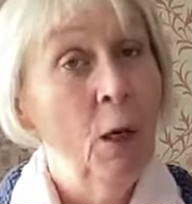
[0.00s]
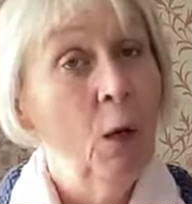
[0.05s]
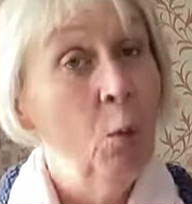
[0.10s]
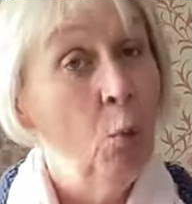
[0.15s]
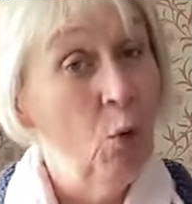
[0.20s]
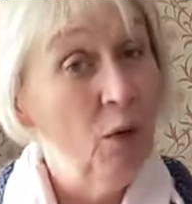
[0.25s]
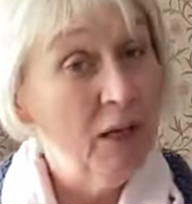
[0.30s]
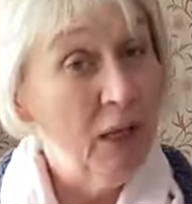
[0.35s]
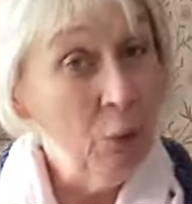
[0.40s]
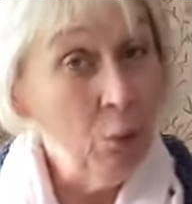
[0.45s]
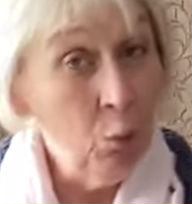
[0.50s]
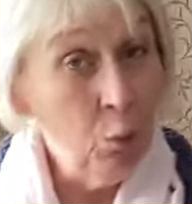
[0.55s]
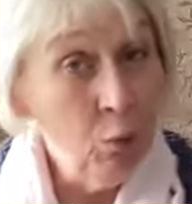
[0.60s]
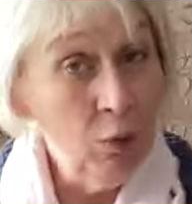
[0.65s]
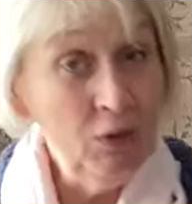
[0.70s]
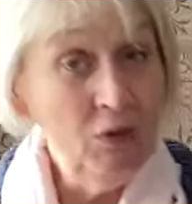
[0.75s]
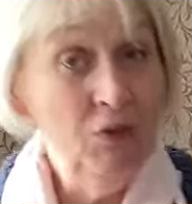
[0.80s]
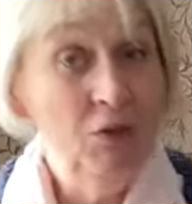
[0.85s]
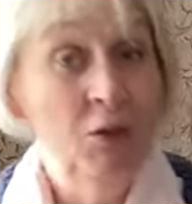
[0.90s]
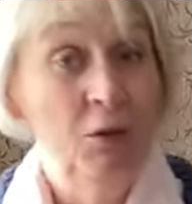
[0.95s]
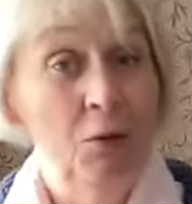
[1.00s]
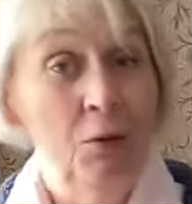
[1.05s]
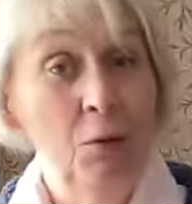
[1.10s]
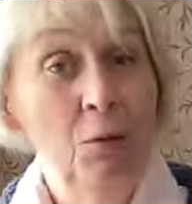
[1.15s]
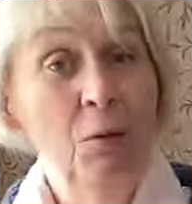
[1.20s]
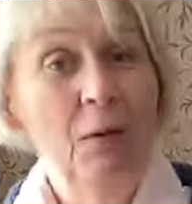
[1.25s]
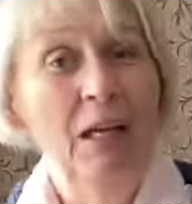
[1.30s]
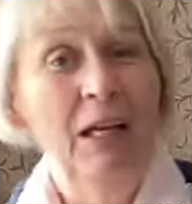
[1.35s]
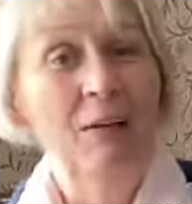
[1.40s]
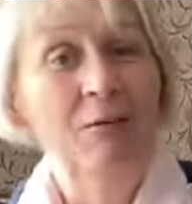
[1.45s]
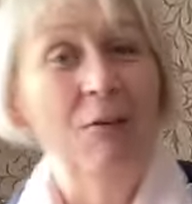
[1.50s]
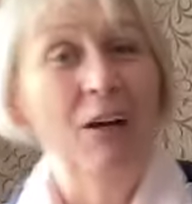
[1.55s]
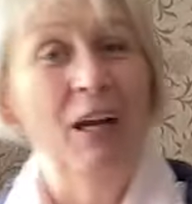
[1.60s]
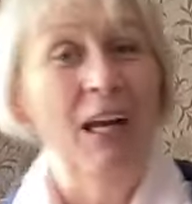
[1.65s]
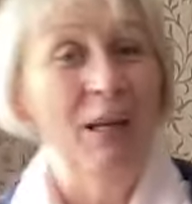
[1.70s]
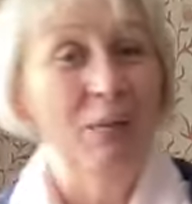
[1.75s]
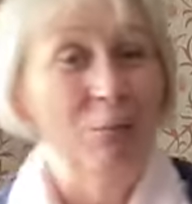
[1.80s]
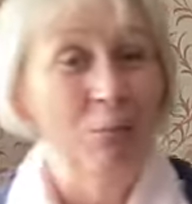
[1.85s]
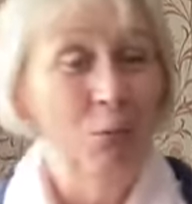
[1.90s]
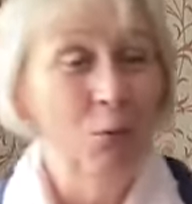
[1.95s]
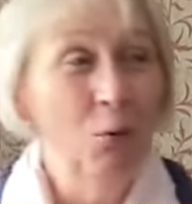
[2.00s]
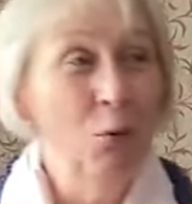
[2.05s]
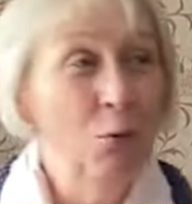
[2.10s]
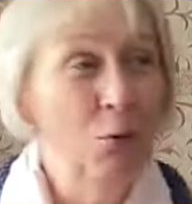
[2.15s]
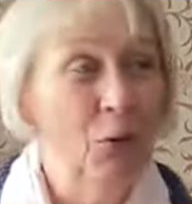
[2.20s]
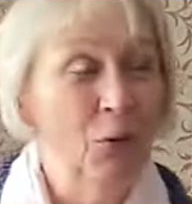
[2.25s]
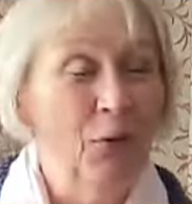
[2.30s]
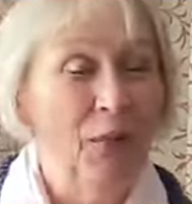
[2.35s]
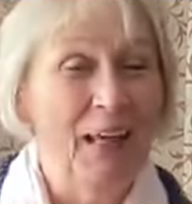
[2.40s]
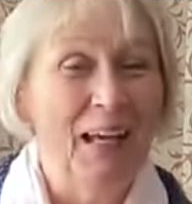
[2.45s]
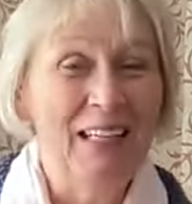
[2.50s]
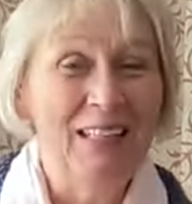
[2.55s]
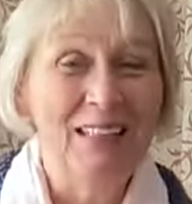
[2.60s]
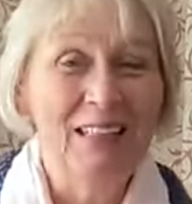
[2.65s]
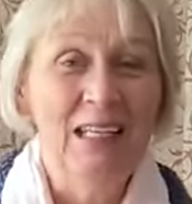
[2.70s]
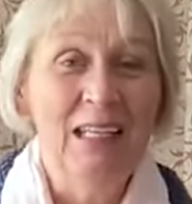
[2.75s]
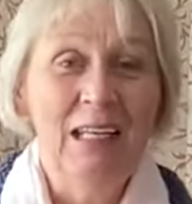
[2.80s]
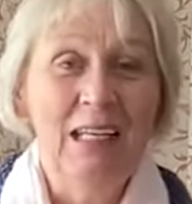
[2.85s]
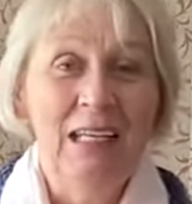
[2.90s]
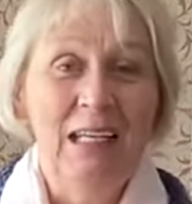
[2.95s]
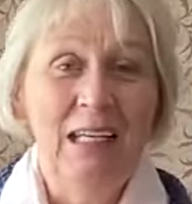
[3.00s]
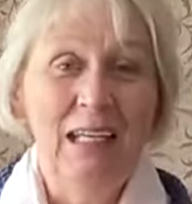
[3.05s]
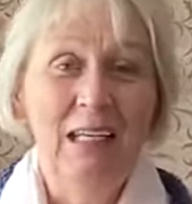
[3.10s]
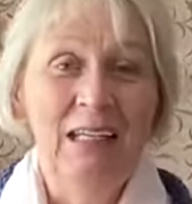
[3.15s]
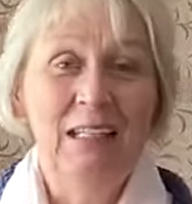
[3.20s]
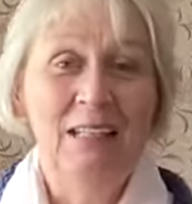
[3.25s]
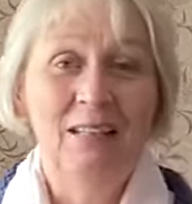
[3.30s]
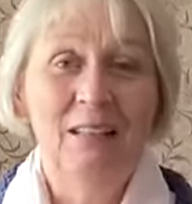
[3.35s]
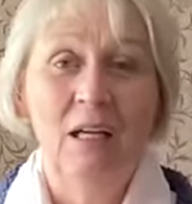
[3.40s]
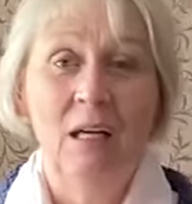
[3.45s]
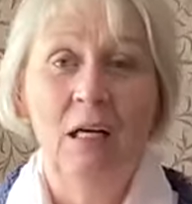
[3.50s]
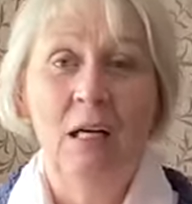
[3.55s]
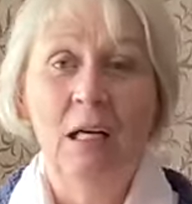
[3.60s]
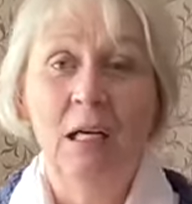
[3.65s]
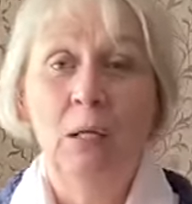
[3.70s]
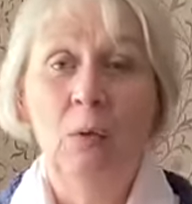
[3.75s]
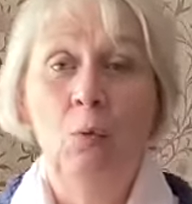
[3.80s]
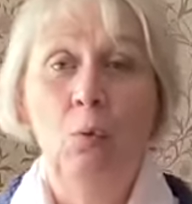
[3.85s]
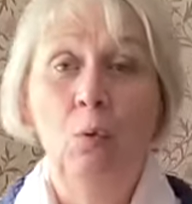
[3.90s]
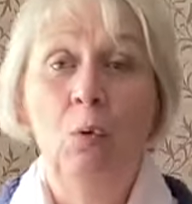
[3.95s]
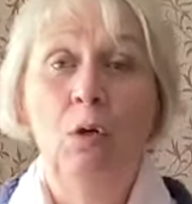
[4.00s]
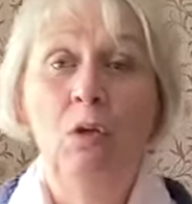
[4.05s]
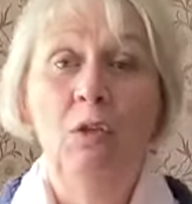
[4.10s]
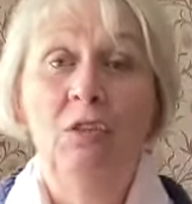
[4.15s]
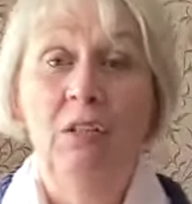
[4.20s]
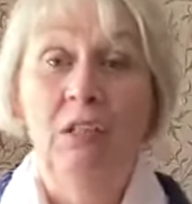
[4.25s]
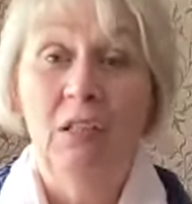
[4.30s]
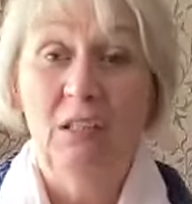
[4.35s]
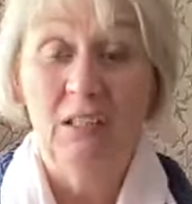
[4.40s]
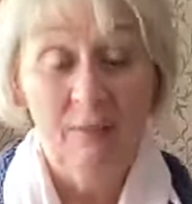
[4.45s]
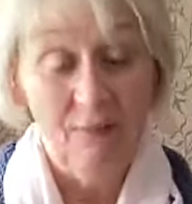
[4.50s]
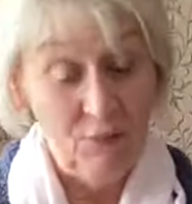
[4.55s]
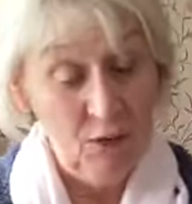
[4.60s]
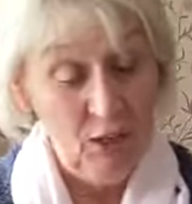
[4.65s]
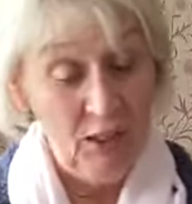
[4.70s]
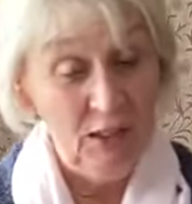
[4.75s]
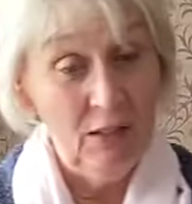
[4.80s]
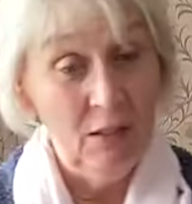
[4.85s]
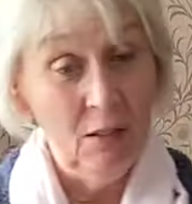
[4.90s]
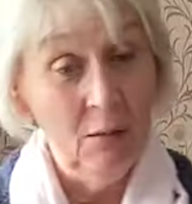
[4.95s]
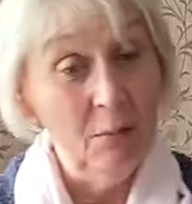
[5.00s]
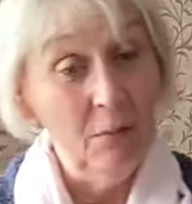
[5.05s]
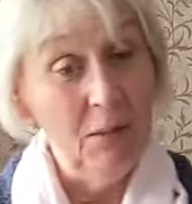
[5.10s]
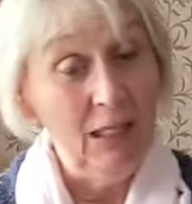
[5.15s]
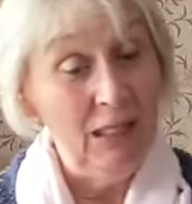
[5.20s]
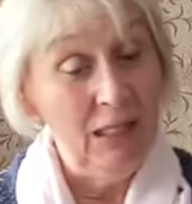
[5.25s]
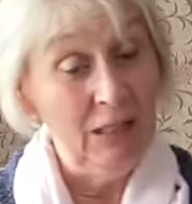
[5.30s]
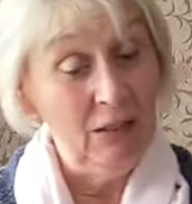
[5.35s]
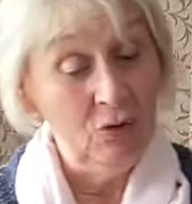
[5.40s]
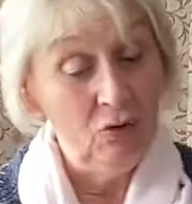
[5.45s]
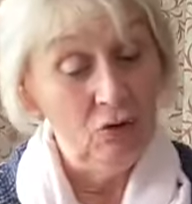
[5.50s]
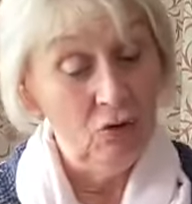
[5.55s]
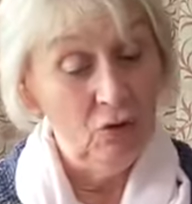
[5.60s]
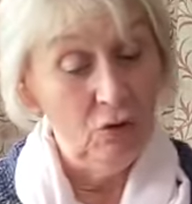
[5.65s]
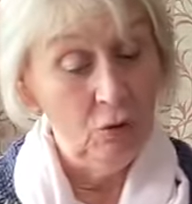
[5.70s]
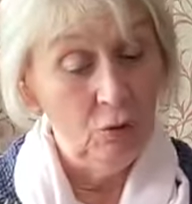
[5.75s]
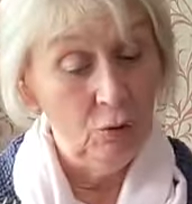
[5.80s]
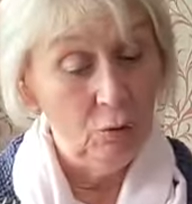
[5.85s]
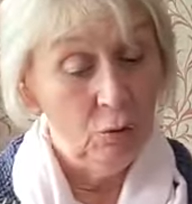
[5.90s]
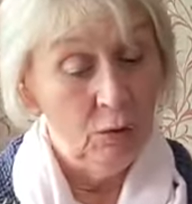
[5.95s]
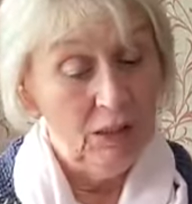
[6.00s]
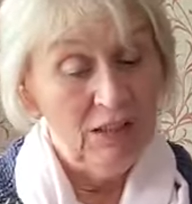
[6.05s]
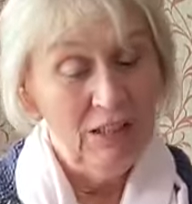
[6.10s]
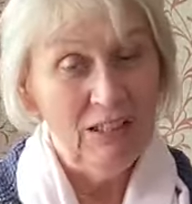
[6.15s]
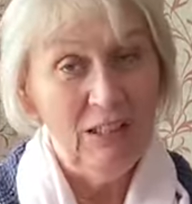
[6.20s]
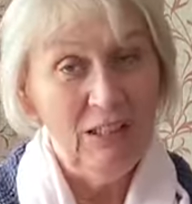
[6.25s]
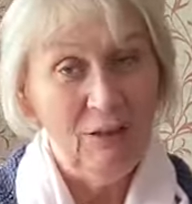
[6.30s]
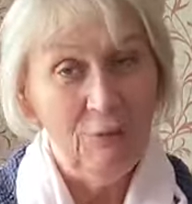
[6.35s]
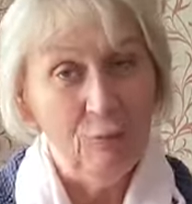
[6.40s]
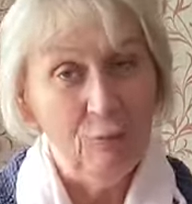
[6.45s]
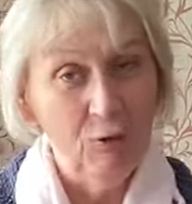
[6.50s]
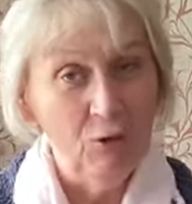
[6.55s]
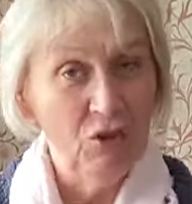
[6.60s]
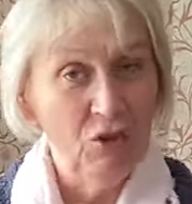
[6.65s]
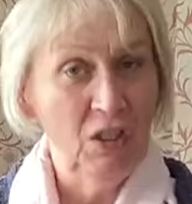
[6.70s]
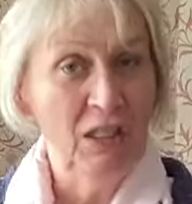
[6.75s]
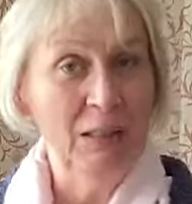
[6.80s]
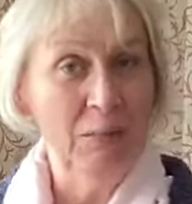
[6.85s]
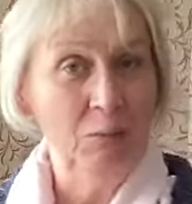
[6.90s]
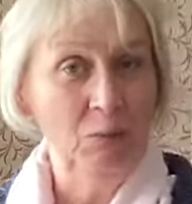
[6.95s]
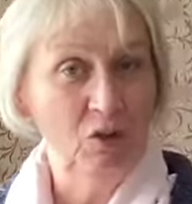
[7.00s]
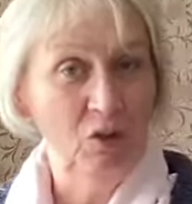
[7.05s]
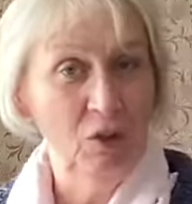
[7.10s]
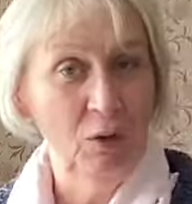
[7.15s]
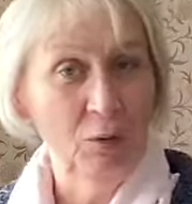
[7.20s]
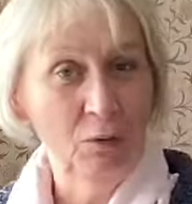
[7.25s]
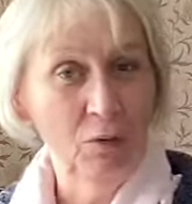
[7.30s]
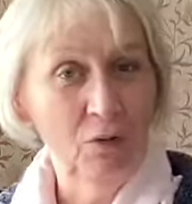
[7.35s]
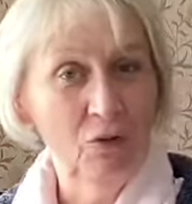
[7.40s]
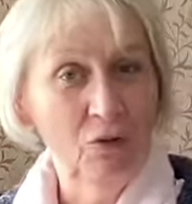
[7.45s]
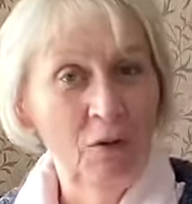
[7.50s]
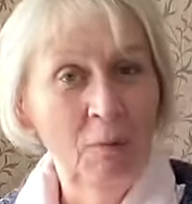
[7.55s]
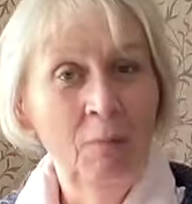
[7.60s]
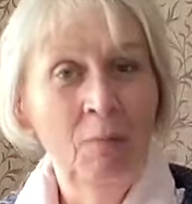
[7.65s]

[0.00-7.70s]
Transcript: What I would do if I had more than that is I would divide them into different time slots.